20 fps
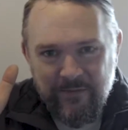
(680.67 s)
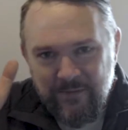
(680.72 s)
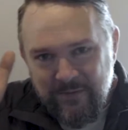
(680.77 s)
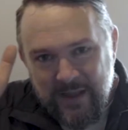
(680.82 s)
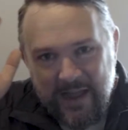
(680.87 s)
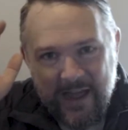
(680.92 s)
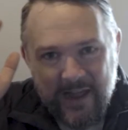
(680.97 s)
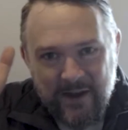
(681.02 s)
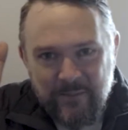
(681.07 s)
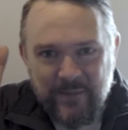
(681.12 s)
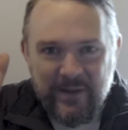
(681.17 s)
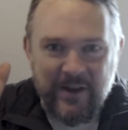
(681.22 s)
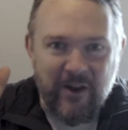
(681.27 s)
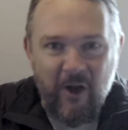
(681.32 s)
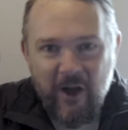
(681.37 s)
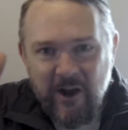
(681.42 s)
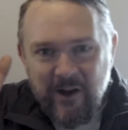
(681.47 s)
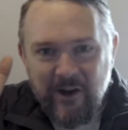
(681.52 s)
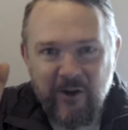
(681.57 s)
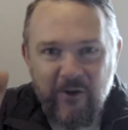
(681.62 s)
at them and
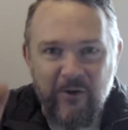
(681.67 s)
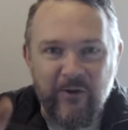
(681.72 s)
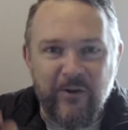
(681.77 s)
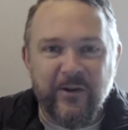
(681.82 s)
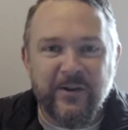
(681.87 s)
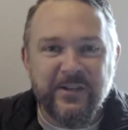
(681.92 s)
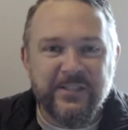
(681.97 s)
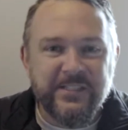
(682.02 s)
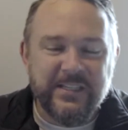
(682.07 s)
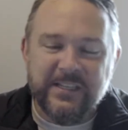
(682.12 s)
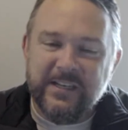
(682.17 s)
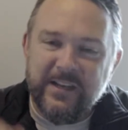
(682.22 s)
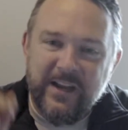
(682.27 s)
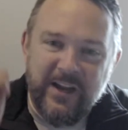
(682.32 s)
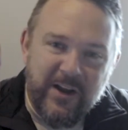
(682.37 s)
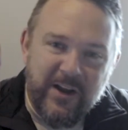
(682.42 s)
honk our horns and